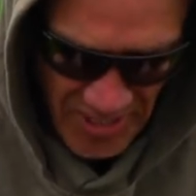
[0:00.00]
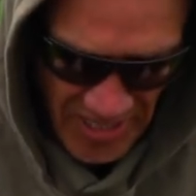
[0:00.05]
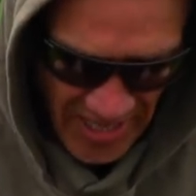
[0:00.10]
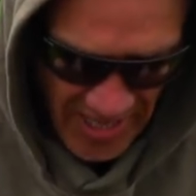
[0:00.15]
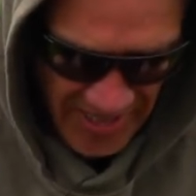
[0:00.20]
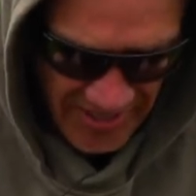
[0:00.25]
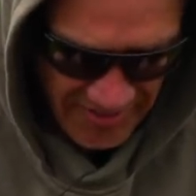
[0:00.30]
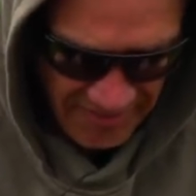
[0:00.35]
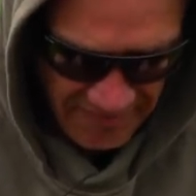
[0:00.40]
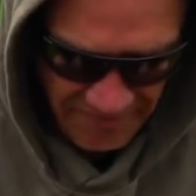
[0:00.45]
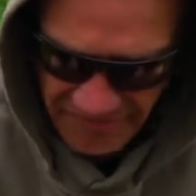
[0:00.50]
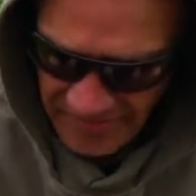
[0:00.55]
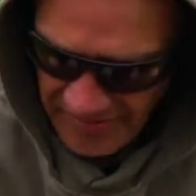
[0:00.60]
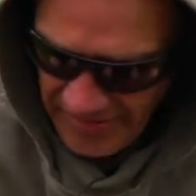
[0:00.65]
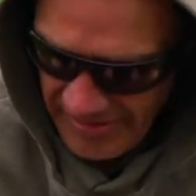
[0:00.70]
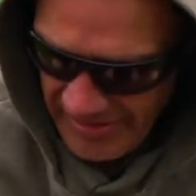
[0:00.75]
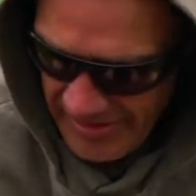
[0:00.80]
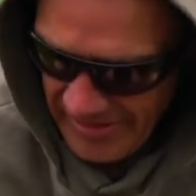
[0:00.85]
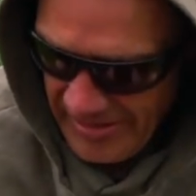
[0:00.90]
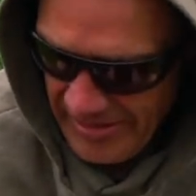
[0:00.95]
As the fish were coming
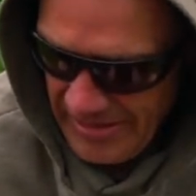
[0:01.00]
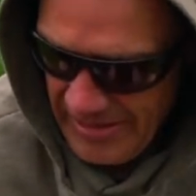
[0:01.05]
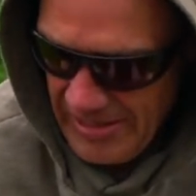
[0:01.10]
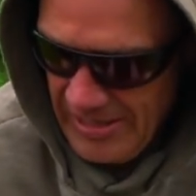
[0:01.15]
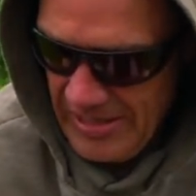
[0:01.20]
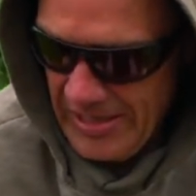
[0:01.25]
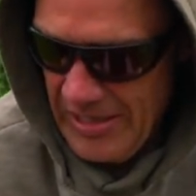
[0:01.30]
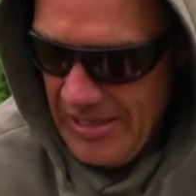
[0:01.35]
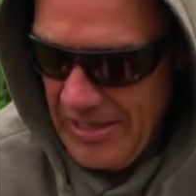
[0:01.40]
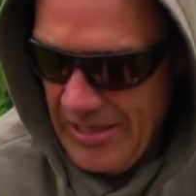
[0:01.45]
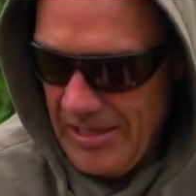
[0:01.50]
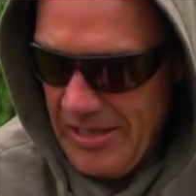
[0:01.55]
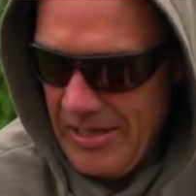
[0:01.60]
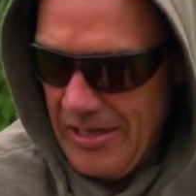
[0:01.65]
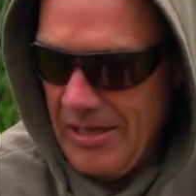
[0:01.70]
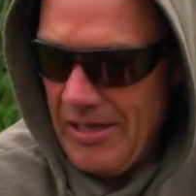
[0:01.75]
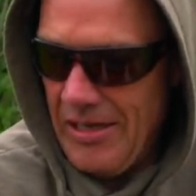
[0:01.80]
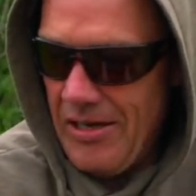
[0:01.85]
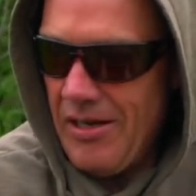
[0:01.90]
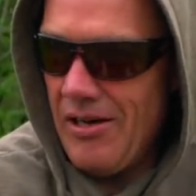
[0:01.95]
through the
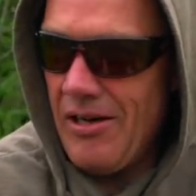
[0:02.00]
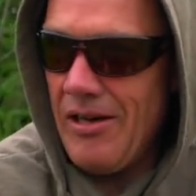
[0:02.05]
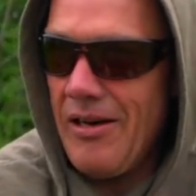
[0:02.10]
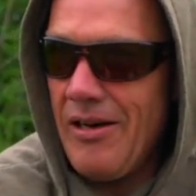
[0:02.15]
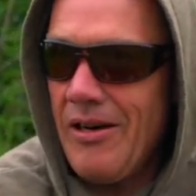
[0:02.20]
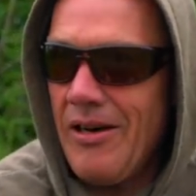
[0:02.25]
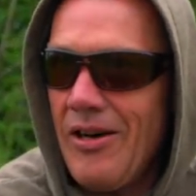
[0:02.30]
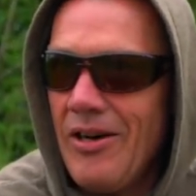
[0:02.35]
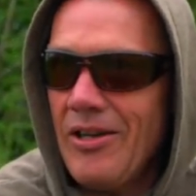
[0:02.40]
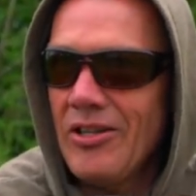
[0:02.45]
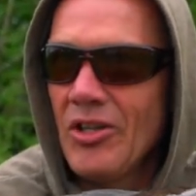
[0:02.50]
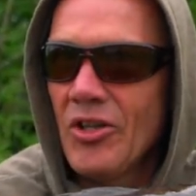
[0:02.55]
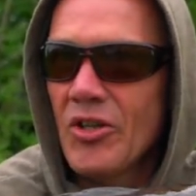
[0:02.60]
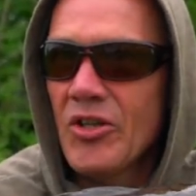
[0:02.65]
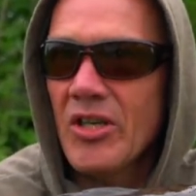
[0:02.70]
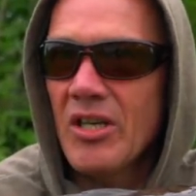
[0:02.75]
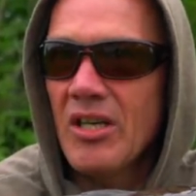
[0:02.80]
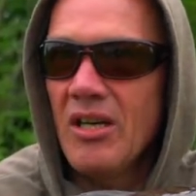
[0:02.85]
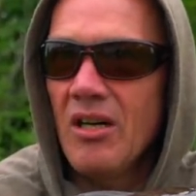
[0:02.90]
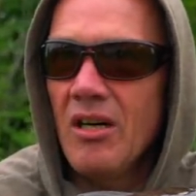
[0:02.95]
tunnel, because the lake is
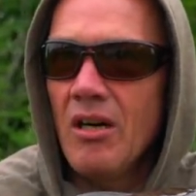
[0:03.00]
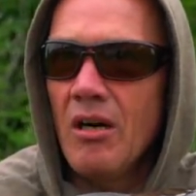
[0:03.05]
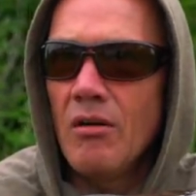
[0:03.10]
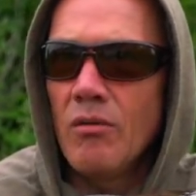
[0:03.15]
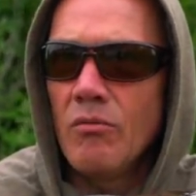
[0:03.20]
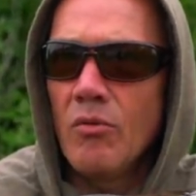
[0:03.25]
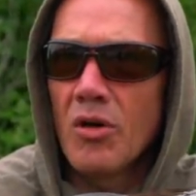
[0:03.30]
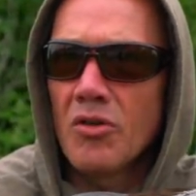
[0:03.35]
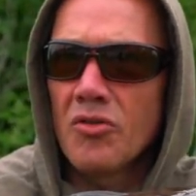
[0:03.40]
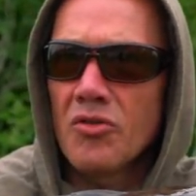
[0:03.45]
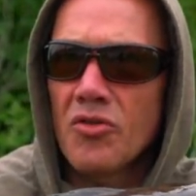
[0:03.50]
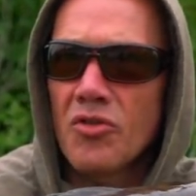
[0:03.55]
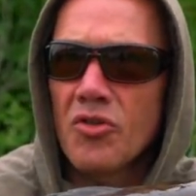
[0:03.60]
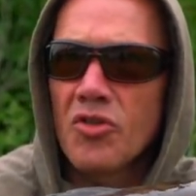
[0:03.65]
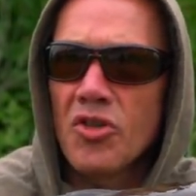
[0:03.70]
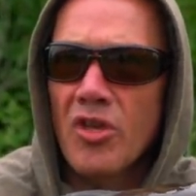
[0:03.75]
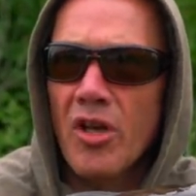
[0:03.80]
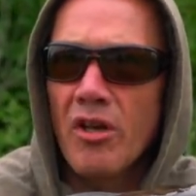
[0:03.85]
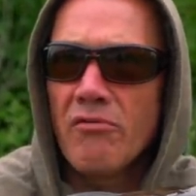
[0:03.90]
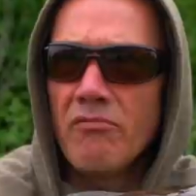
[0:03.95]
connected through a big
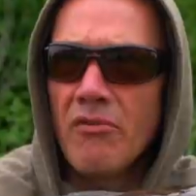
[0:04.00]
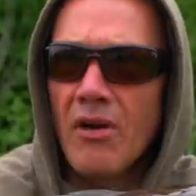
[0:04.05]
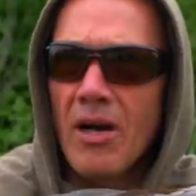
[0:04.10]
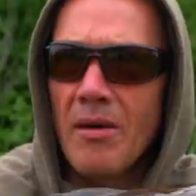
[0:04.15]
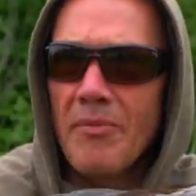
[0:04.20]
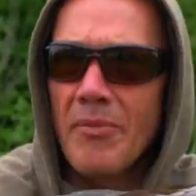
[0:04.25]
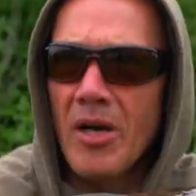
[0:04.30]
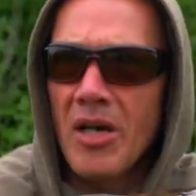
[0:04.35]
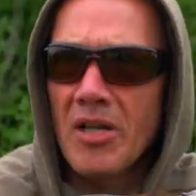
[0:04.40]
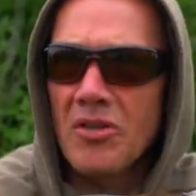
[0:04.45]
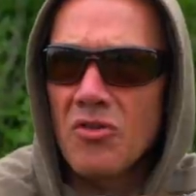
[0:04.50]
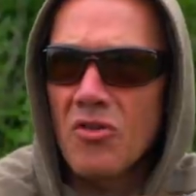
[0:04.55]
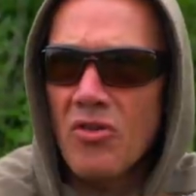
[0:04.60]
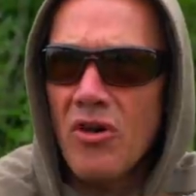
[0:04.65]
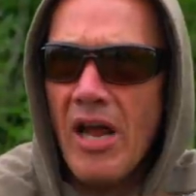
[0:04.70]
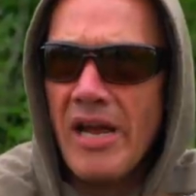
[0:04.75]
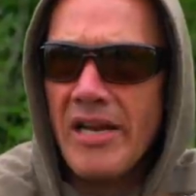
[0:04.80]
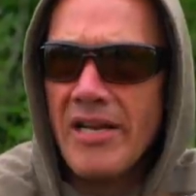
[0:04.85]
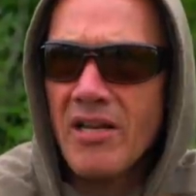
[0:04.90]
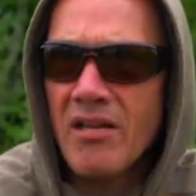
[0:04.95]
concrete pipe, they're
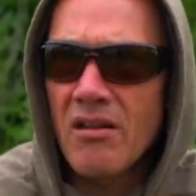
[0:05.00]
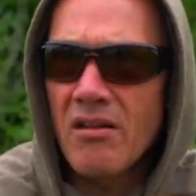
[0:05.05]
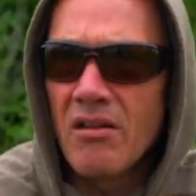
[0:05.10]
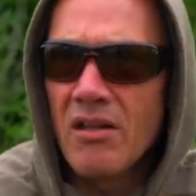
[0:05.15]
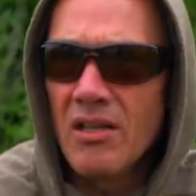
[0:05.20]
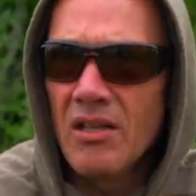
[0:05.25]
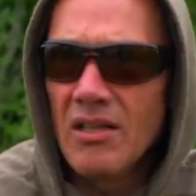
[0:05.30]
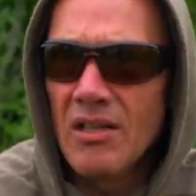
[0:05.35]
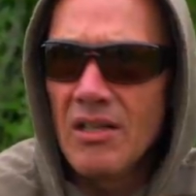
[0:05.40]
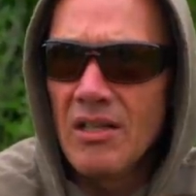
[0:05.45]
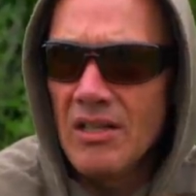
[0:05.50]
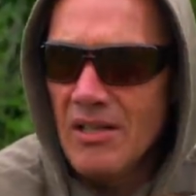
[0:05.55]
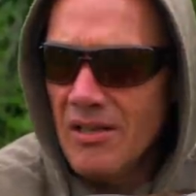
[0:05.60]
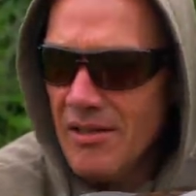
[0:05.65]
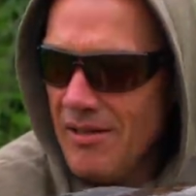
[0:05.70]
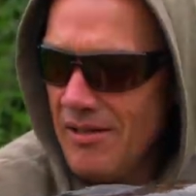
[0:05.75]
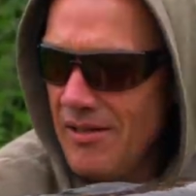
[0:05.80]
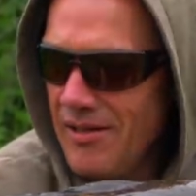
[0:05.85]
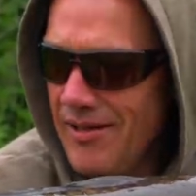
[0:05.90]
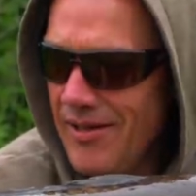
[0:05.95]
obviously hugging the margin
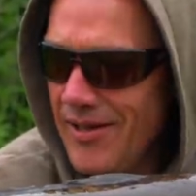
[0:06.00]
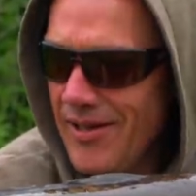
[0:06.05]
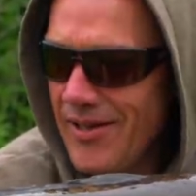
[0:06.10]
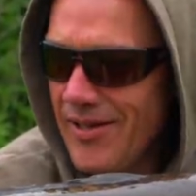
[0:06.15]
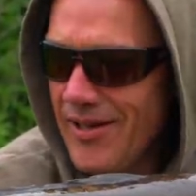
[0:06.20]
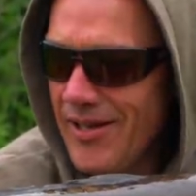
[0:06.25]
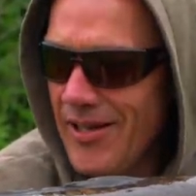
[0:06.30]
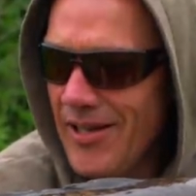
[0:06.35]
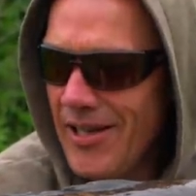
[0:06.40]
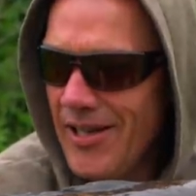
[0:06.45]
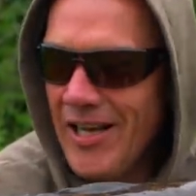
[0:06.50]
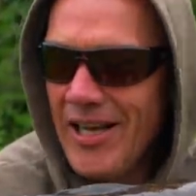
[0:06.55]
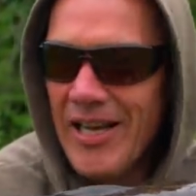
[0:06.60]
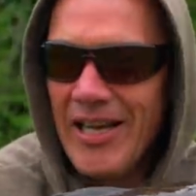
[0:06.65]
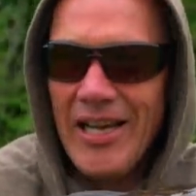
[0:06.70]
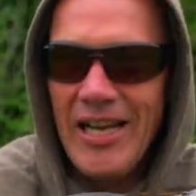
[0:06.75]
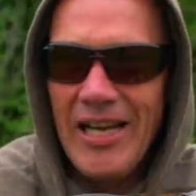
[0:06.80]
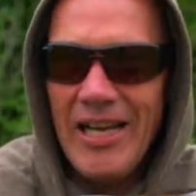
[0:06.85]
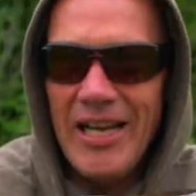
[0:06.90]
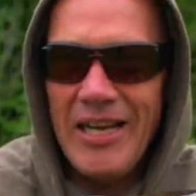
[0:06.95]
line and coming right
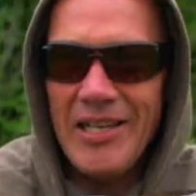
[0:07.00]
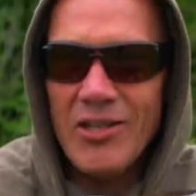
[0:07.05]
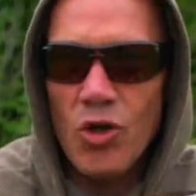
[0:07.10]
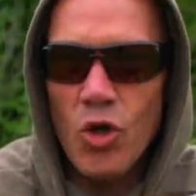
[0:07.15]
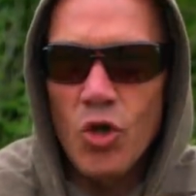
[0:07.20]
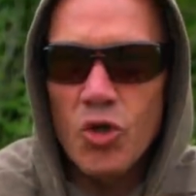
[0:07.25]
under your tips.